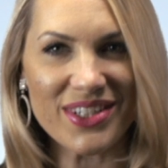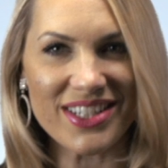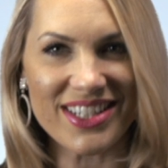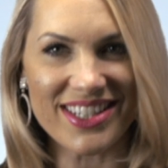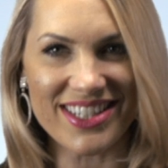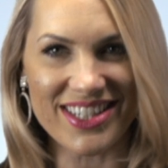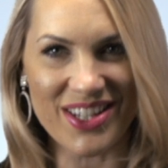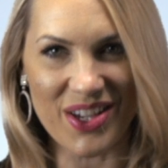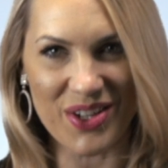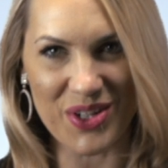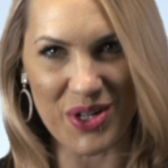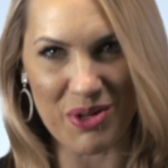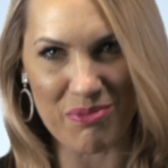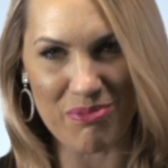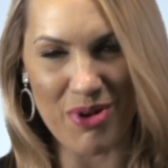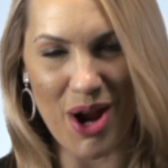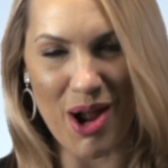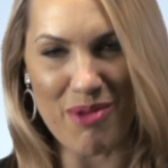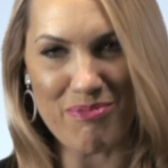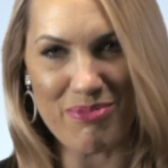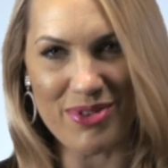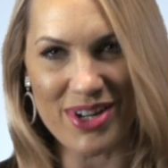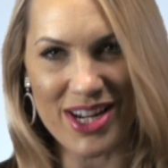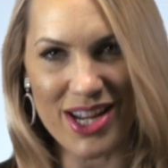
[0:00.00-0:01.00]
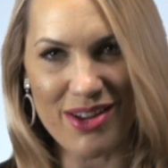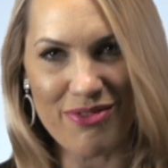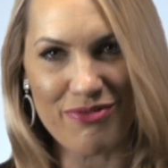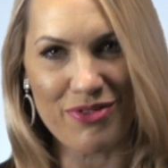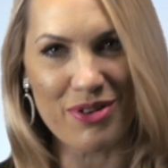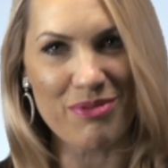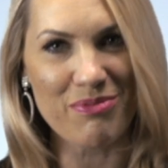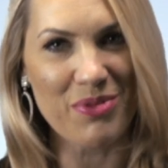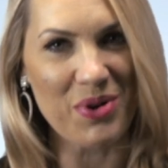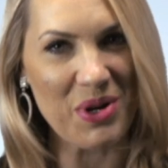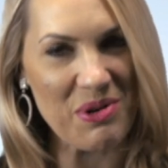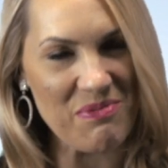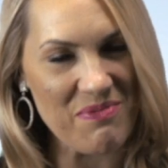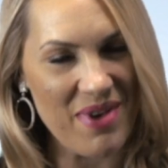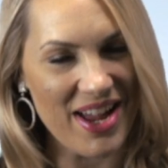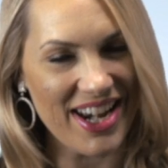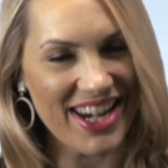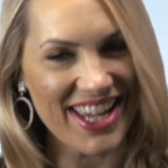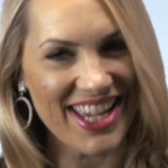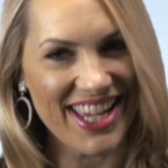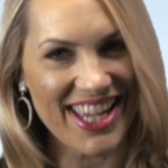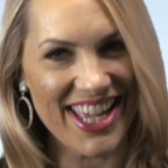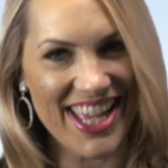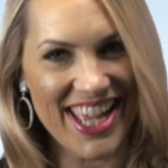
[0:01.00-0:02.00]
to sell your property for more
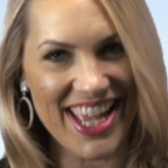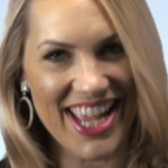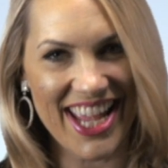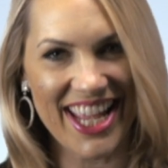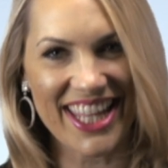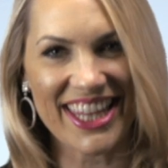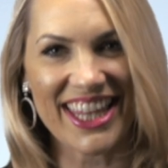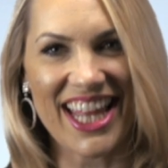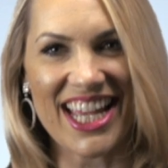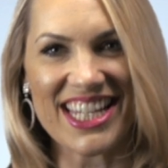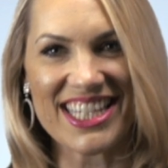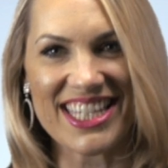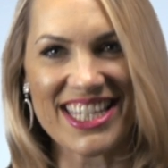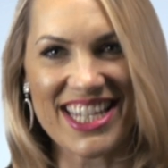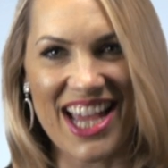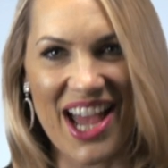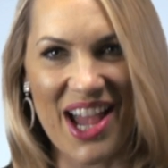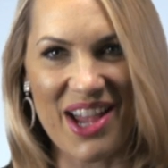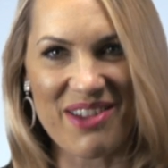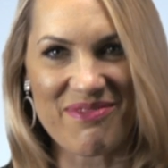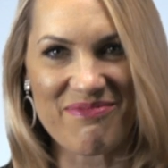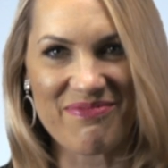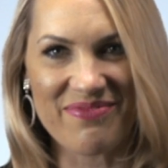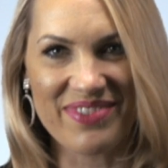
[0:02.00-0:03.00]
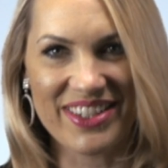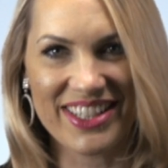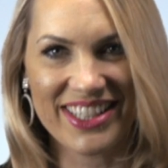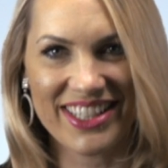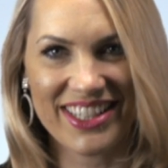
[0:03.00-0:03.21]
money in less time.